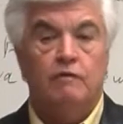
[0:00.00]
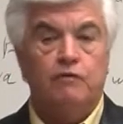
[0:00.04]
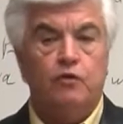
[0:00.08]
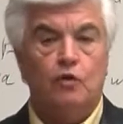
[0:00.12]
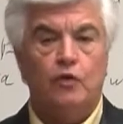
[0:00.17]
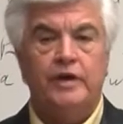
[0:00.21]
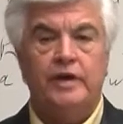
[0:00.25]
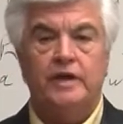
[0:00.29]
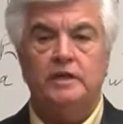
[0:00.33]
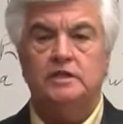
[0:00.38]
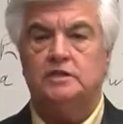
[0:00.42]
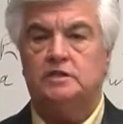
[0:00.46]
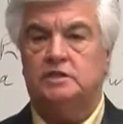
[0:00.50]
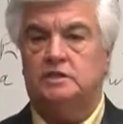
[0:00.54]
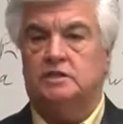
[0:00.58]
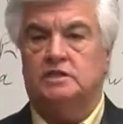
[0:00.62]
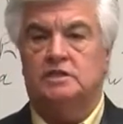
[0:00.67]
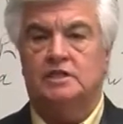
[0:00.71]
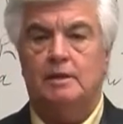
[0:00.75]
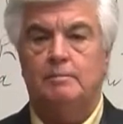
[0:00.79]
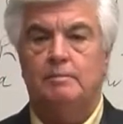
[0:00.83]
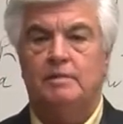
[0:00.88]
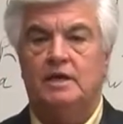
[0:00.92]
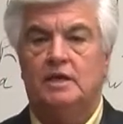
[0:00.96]
For
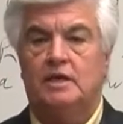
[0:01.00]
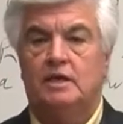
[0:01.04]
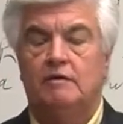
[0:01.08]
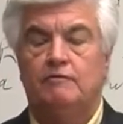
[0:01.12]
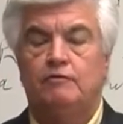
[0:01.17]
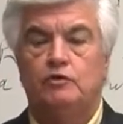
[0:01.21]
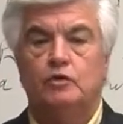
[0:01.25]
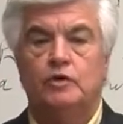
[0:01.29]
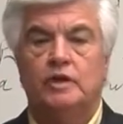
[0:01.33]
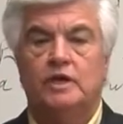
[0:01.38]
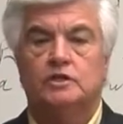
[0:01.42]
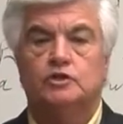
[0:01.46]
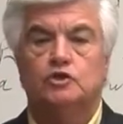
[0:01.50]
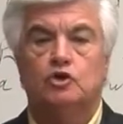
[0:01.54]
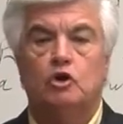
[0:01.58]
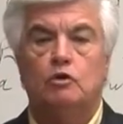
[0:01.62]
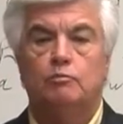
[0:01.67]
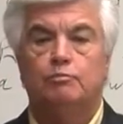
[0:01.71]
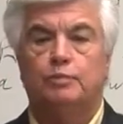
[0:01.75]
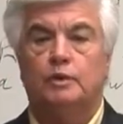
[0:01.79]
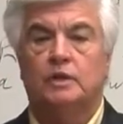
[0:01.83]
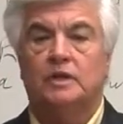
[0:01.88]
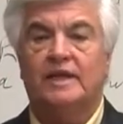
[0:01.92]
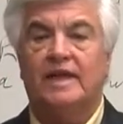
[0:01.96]
instance, let me give you an
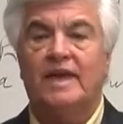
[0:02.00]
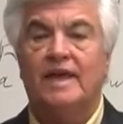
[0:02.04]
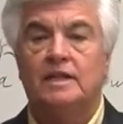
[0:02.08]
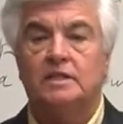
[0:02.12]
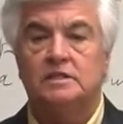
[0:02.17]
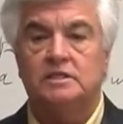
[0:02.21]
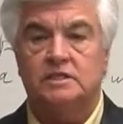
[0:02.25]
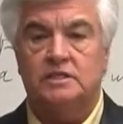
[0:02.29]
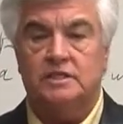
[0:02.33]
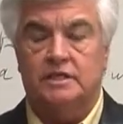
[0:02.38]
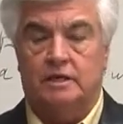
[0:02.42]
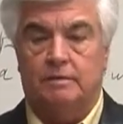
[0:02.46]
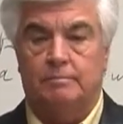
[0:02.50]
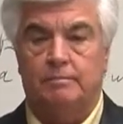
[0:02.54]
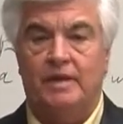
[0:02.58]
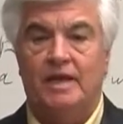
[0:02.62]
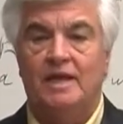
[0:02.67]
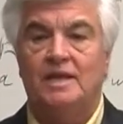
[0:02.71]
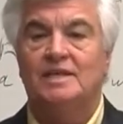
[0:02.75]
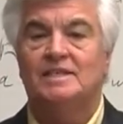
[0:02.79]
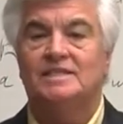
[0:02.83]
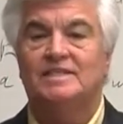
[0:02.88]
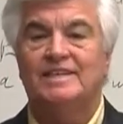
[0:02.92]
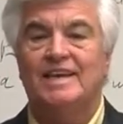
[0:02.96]
example. Calcium,
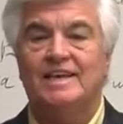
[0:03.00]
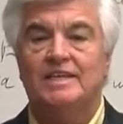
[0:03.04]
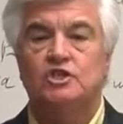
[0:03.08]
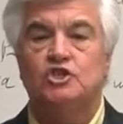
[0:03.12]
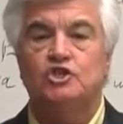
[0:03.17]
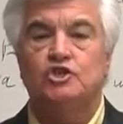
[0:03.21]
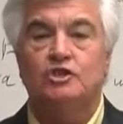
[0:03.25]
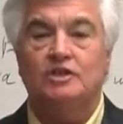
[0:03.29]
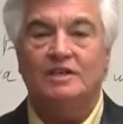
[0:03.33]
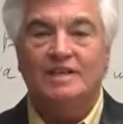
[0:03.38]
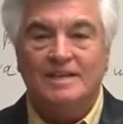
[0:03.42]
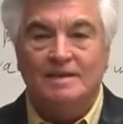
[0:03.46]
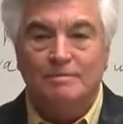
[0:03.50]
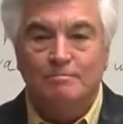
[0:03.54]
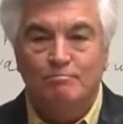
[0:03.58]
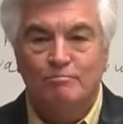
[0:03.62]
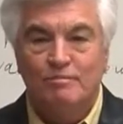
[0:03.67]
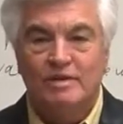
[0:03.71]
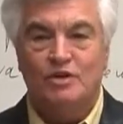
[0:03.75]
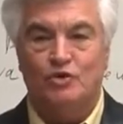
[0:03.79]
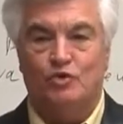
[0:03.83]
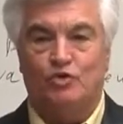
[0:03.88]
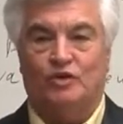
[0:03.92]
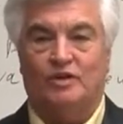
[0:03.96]
an essential
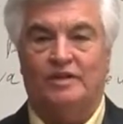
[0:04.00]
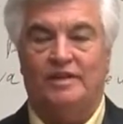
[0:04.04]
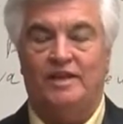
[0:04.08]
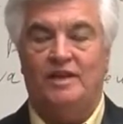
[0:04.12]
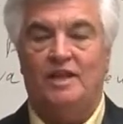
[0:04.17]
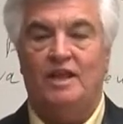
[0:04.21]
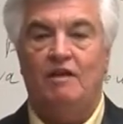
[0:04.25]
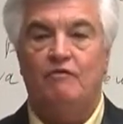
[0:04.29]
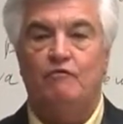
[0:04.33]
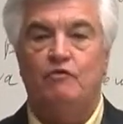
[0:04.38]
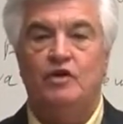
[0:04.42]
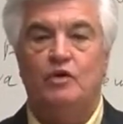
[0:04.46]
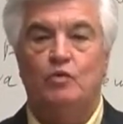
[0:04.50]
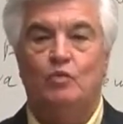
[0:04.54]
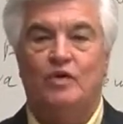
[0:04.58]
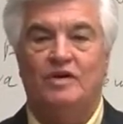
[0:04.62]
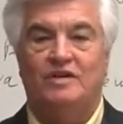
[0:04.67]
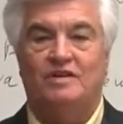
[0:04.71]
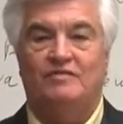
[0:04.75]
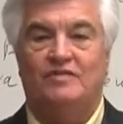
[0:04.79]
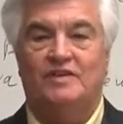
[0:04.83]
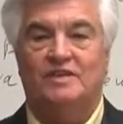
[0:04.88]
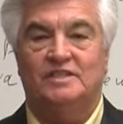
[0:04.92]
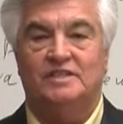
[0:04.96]
mineral that every
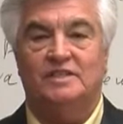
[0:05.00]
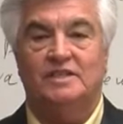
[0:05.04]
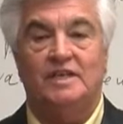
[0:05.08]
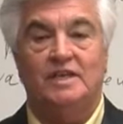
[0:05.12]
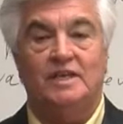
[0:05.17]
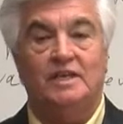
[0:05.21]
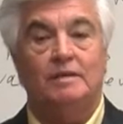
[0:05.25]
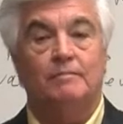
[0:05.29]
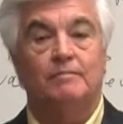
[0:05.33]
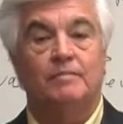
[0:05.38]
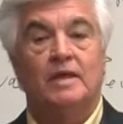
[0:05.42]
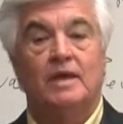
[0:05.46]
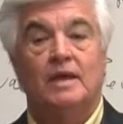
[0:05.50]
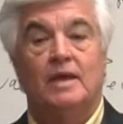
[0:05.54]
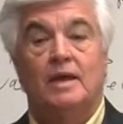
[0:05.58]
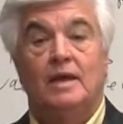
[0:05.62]
one of us need.